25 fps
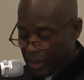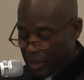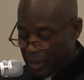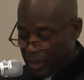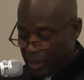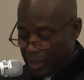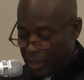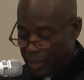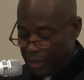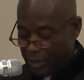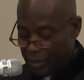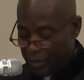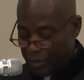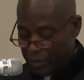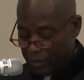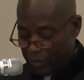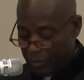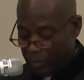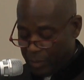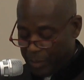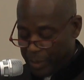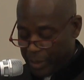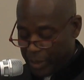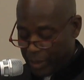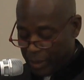
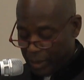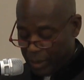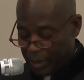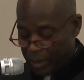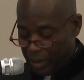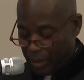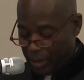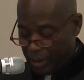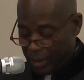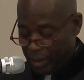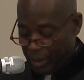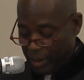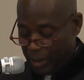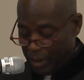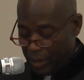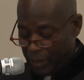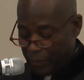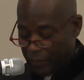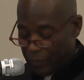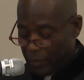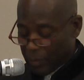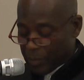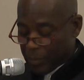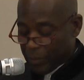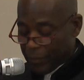indiscriminately
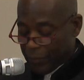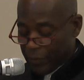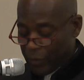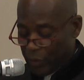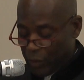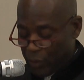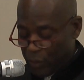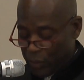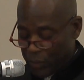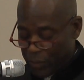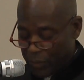from the views